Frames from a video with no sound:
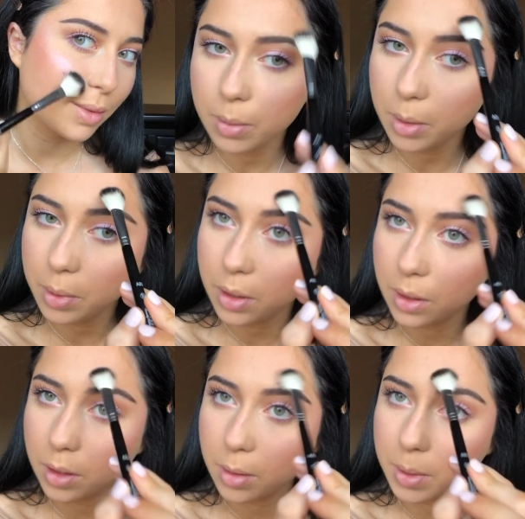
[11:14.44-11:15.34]
I'm gonna put a
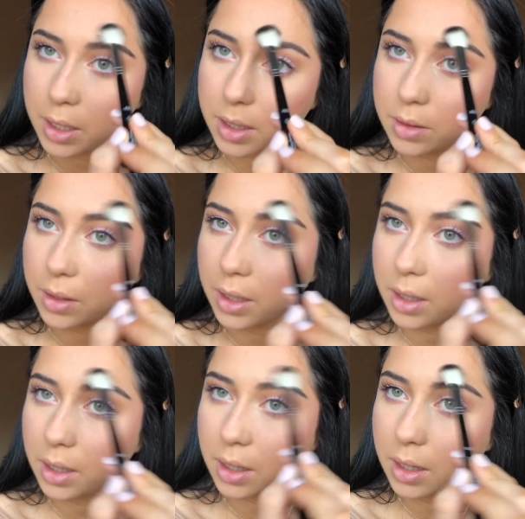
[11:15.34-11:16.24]
little bit right
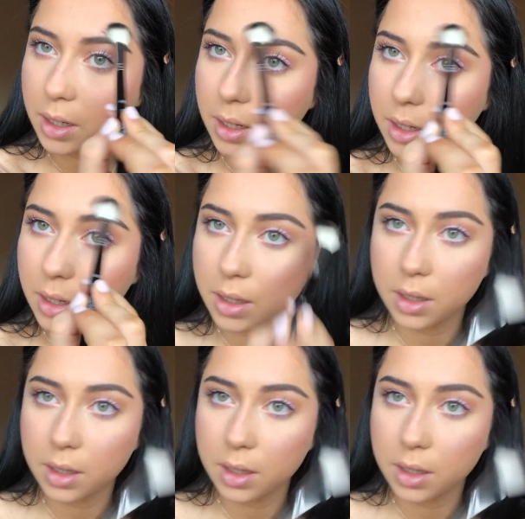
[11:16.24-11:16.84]
here